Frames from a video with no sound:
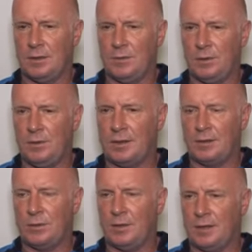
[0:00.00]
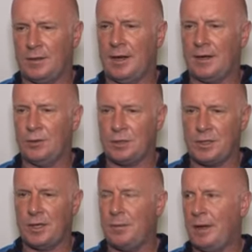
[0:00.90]
when we're doing the attacking, your
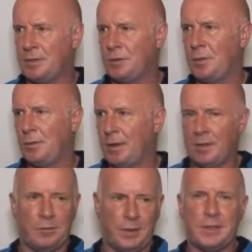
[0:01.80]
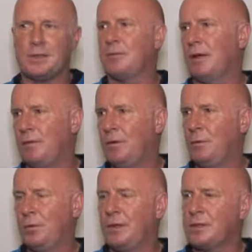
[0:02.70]
centre backs should be picking and placing
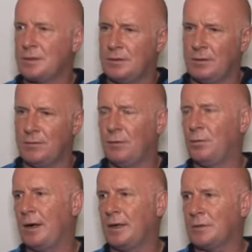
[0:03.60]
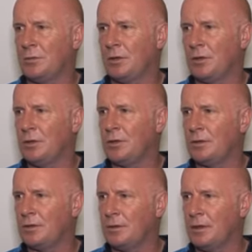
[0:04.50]
midfield players, or full backs, one going
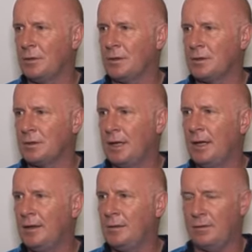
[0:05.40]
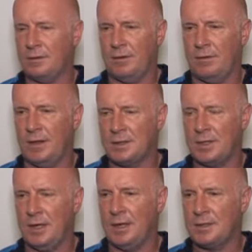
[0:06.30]
and the other one staying, if, it, if that's
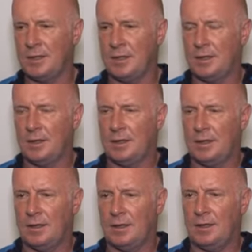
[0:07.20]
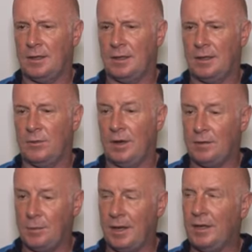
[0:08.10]
the case. And uh, we have
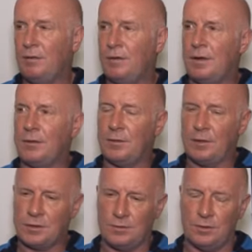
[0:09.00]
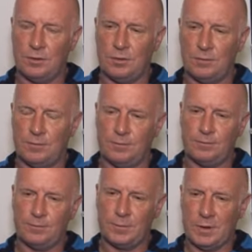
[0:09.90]
to be ready for that because I've got
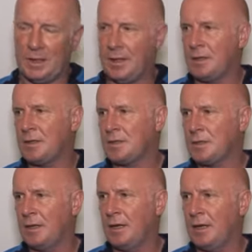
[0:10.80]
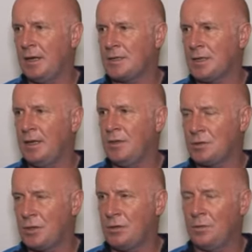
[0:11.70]
Grant Anderson, the right hand side,
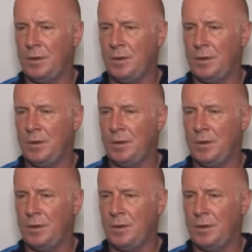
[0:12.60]
who's got good